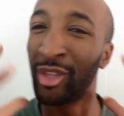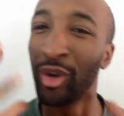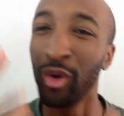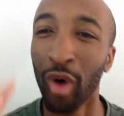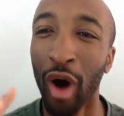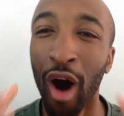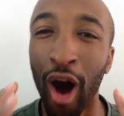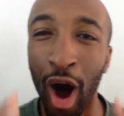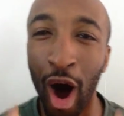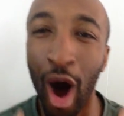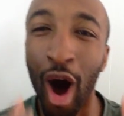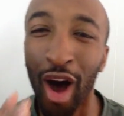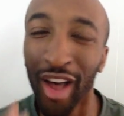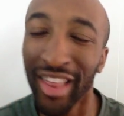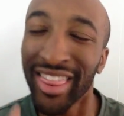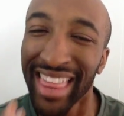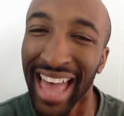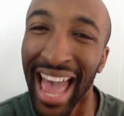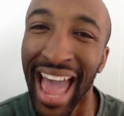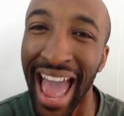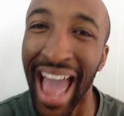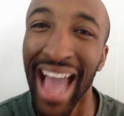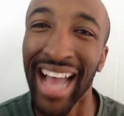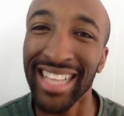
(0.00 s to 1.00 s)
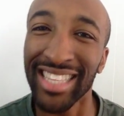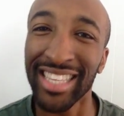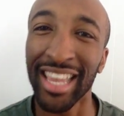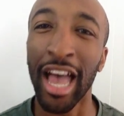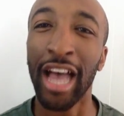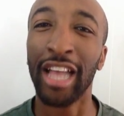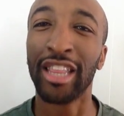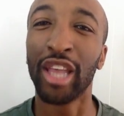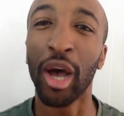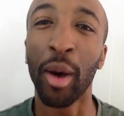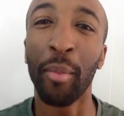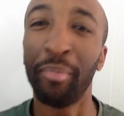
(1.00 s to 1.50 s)
Do all that,
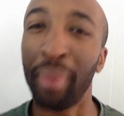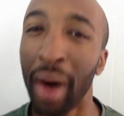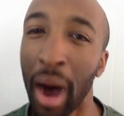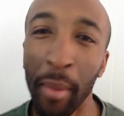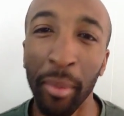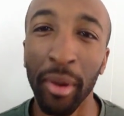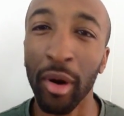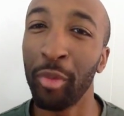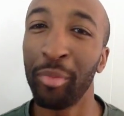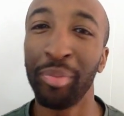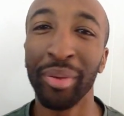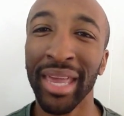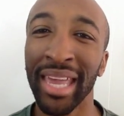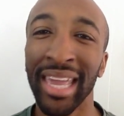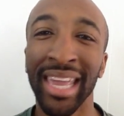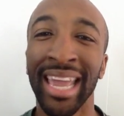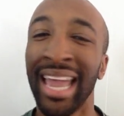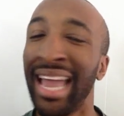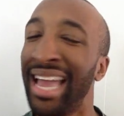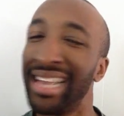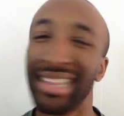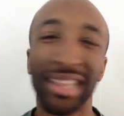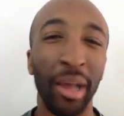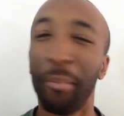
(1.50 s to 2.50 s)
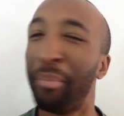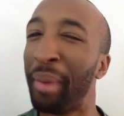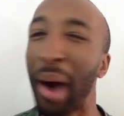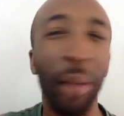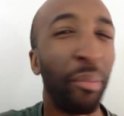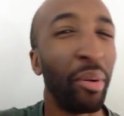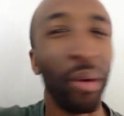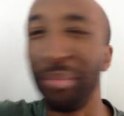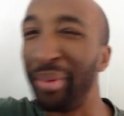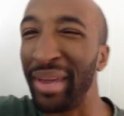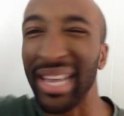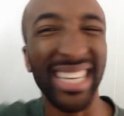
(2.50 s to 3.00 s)
the bumblebee
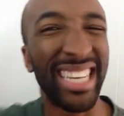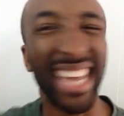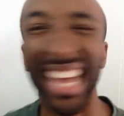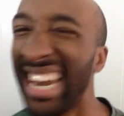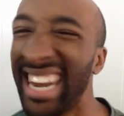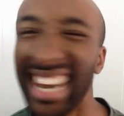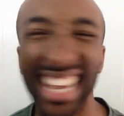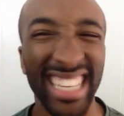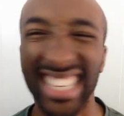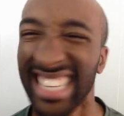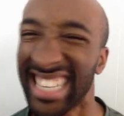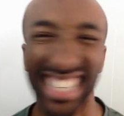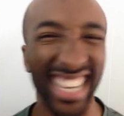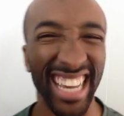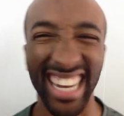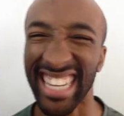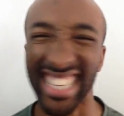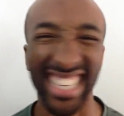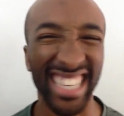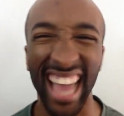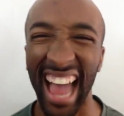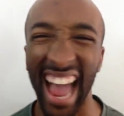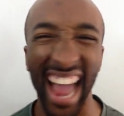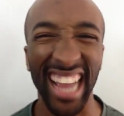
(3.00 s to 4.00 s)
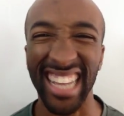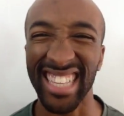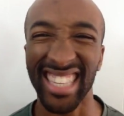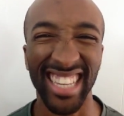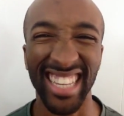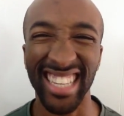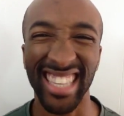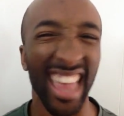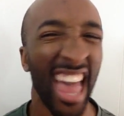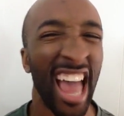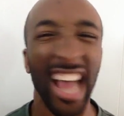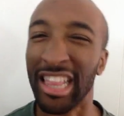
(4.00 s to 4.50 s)
didn't listen to the
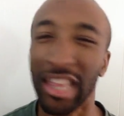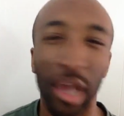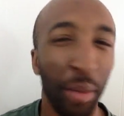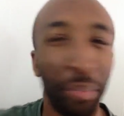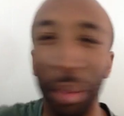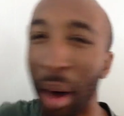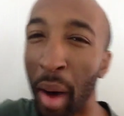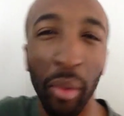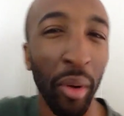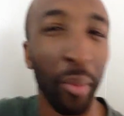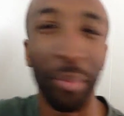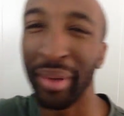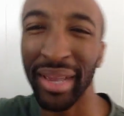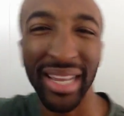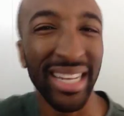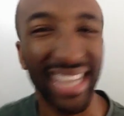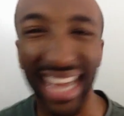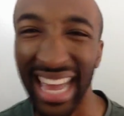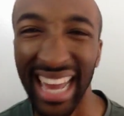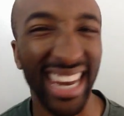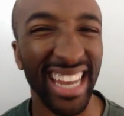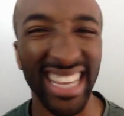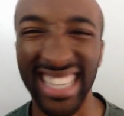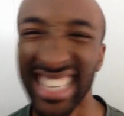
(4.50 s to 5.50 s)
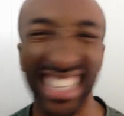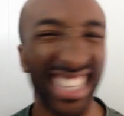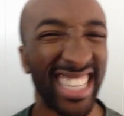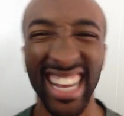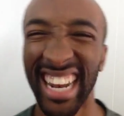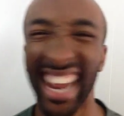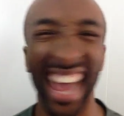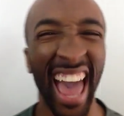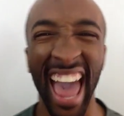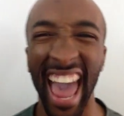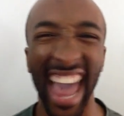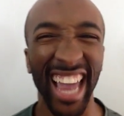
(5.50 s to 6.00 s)
scientists. The bumblebee didn't listen
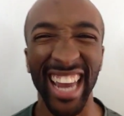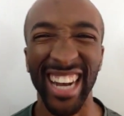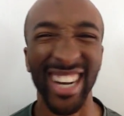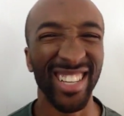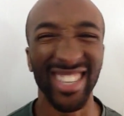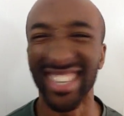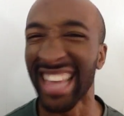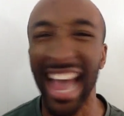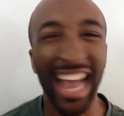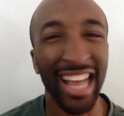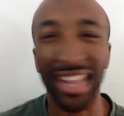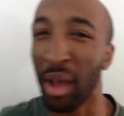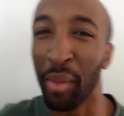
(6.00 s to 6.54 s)
to the haters.